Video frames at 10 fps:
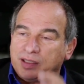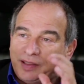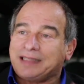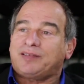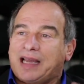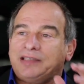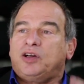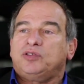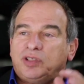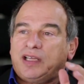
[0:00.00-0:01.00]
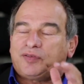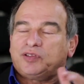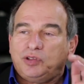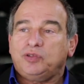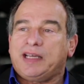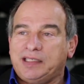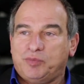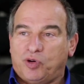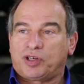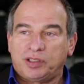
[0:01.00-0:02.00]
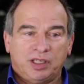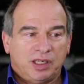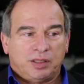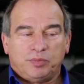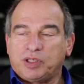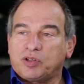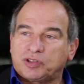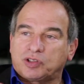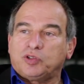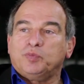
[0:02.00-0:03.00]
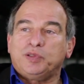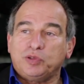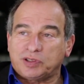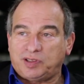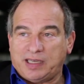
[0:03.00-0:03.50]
That I don't have to do anymore because the computer